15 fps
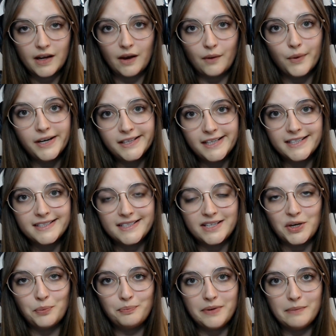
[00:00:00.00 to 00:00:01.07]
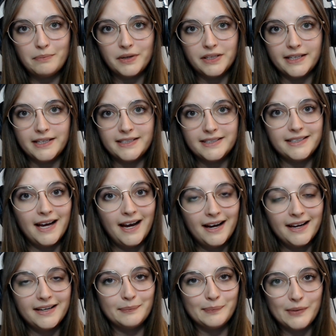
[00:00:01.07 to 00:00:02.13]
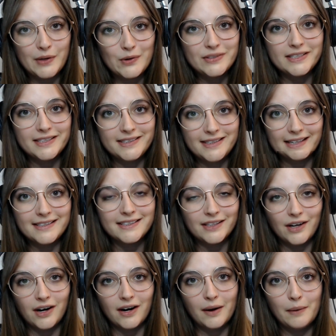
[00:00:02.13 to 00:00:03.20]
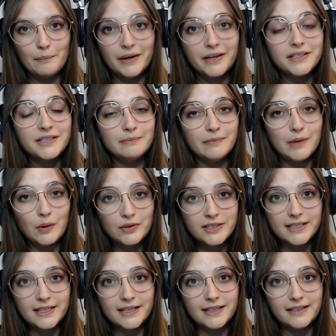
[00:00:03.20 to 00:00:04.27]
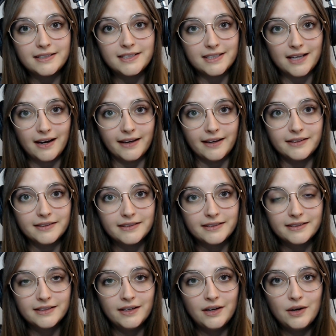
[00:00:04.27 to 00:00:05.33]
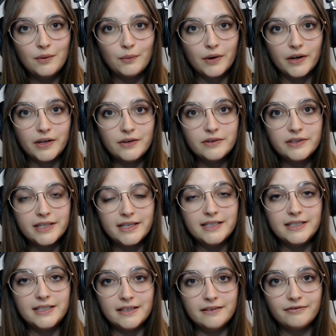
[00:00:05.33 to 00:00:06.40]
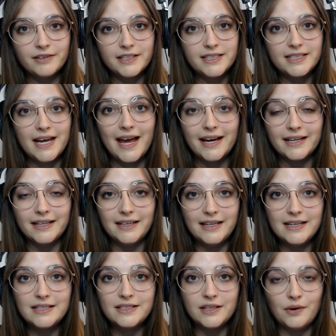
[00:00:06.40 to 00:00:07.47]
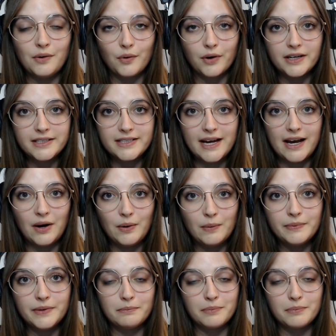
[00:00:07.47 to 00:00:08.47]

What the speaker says: And what I like to tell people is, yeah, hypnosis is an art, but it's mostly a science. We're using different techniques in order to help the